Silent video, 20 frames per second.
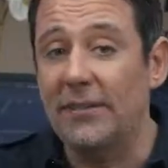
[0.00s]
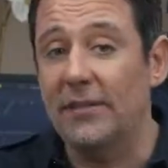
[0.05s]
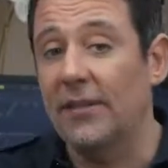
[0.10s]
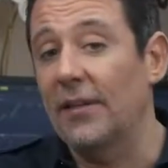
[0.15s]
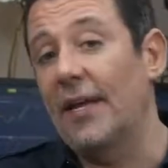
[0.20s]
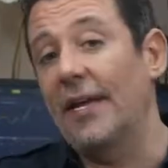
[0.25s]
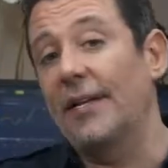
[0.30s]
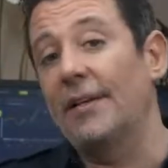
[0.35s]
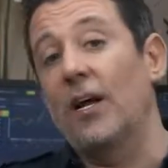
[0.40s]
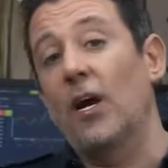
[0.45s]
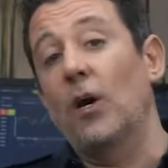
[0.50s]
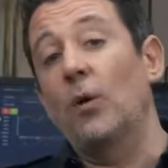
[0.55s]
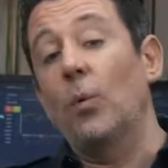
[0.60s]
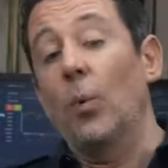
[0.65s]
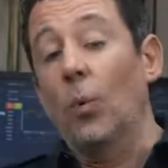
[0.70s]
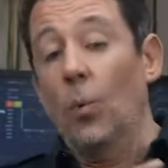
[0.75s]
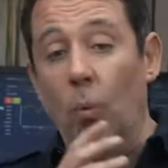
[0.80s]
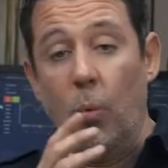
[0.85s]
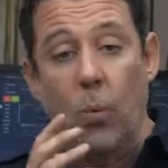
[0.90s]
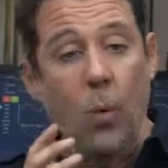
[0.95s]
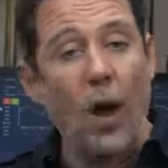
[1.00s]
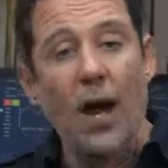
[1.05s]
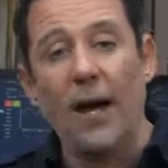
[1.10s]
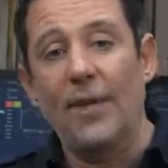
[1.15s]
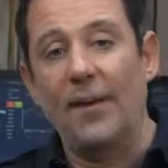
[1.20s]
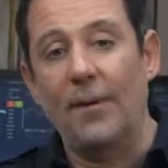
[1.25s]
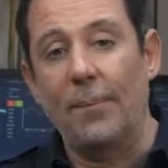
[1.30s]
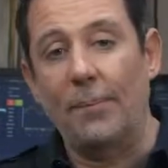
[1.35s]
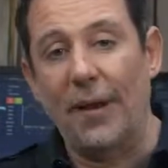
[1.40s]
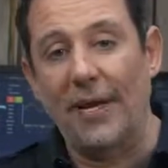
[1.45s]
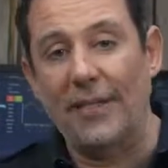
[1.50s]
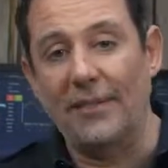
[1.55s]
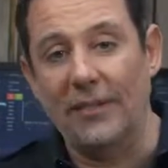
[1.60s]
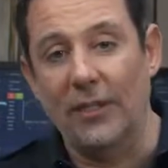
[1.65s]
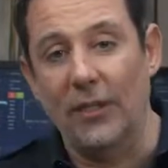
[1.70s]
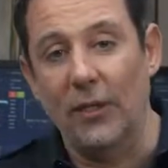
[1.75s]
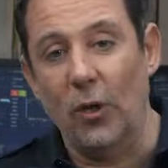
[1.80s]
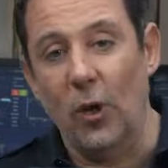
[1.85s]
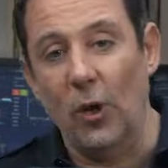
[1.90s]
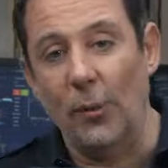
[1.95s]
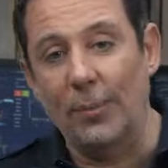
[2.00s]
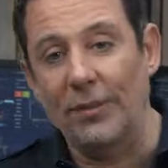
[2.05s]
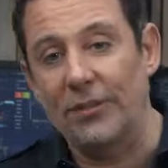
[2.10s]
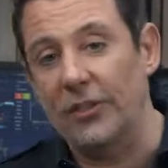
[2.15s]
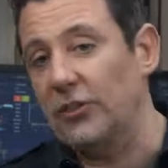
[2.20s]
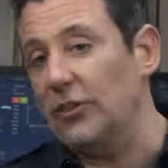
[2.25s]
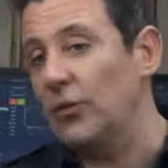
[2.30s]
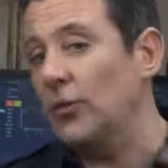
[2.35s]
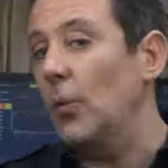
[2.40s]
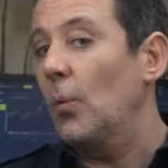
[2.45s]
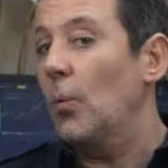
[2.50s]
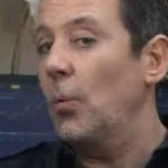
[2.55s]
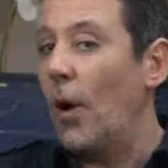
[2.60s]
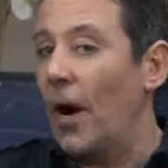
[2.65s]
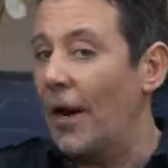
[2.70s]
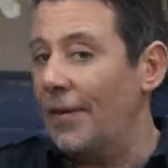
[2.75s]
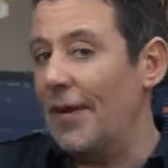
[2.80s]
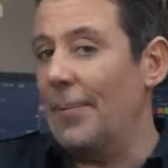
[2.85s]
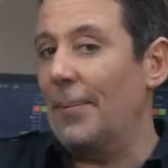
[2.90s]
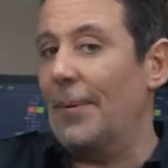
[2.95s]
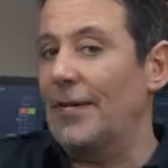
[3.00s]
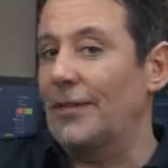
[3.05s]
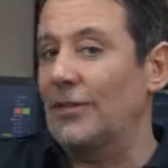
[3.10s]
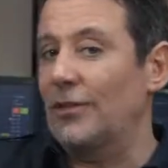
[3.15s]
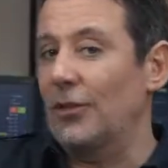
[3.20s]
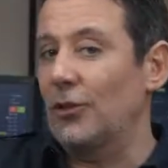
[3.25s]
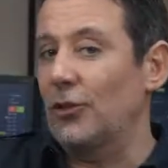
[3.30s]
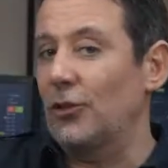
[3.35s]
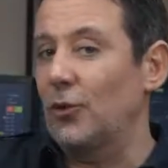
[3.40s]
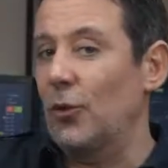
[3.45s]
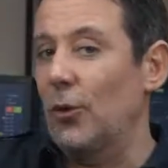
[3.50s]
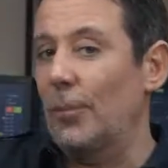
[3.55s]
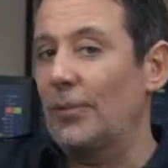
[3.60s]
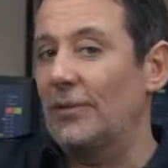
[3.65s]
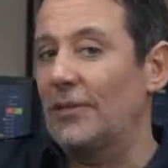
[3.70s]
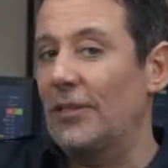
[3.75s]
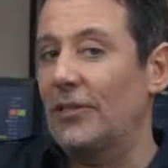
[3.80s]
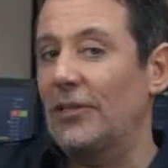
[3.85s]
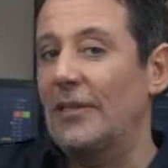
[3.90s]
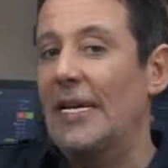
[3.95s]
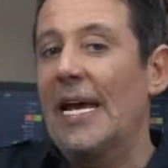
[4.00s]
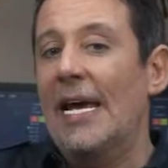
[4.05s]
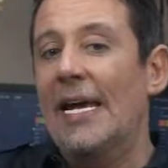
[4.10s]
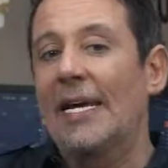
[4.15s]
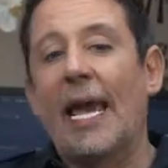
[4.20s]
so they know why they're placing a long position, why they're placing a short position.